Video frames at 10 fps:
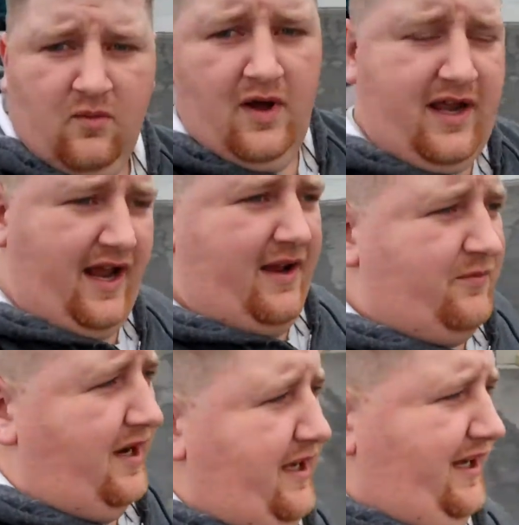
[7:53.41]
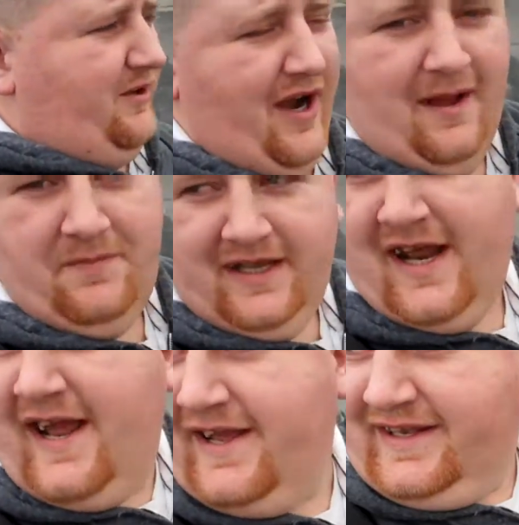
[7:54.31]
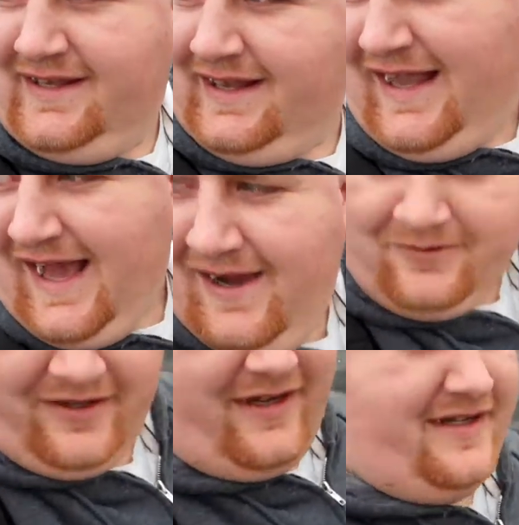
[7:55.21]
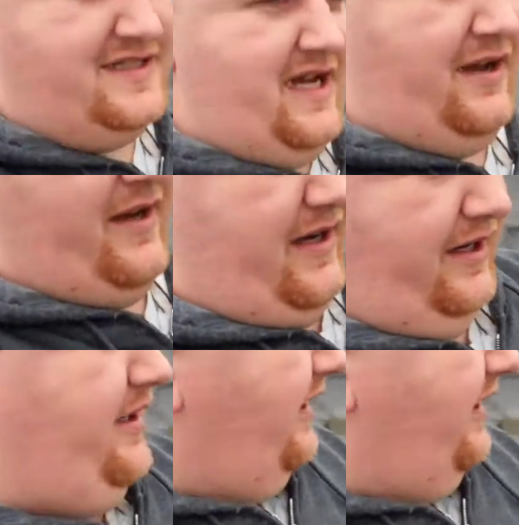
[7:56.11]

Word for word: What a rainy, crappy day and loud it is out here.